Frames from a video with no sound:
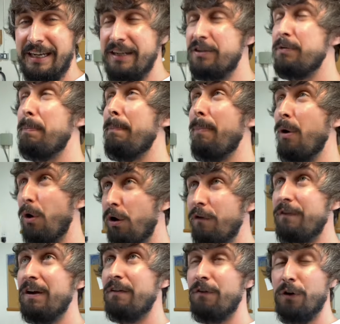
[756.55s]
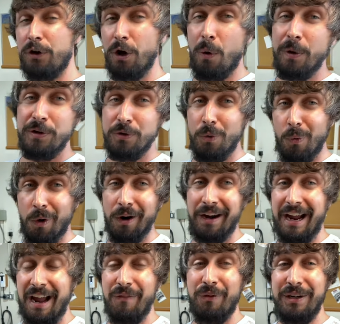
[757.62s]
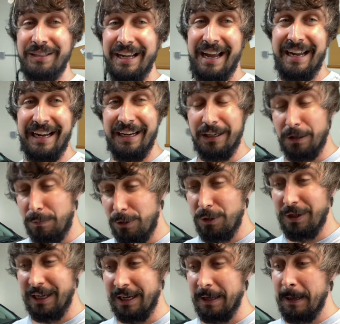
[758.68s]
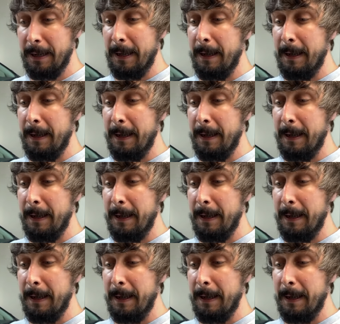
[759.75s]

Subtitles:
It's perfect for going to work every day and commuting.